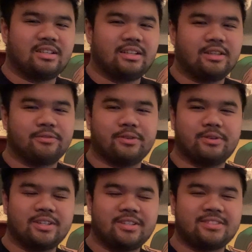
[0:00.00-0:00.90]
Hello
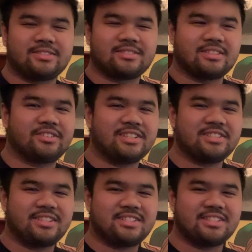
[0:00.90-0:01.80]
everyone,
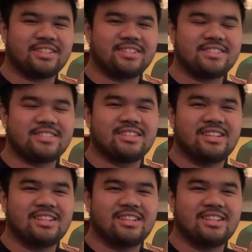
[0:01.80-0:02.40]
congratulations,